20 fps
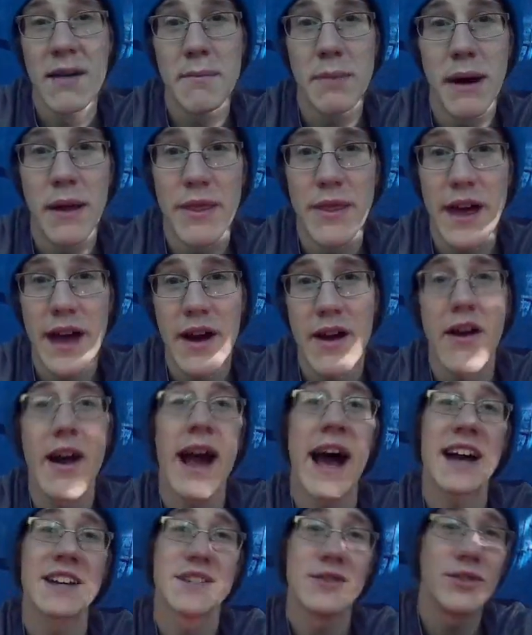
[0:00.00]
but they are
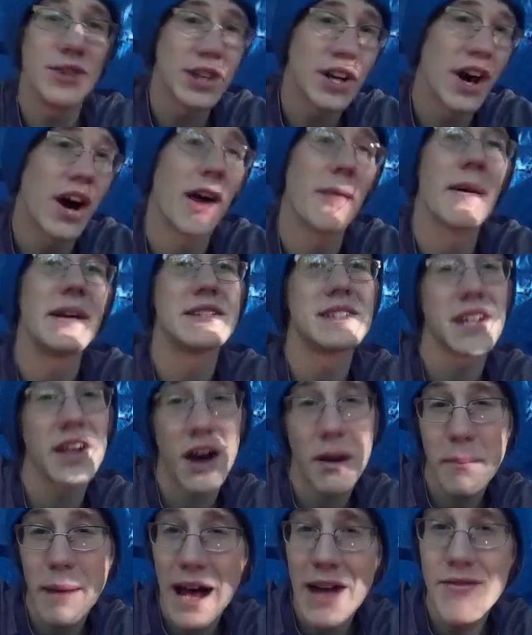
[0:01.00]
actively commenting
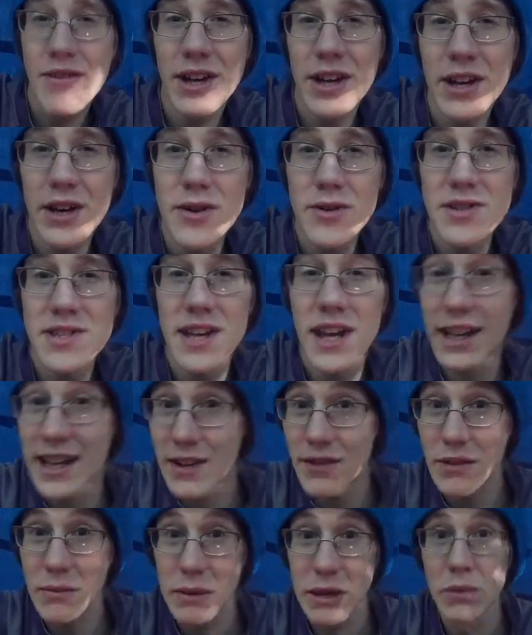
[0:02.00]
on my videos and
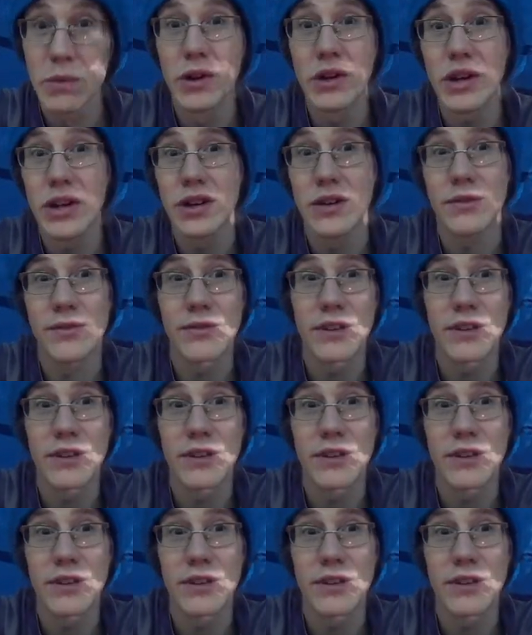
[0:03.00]
giving me really good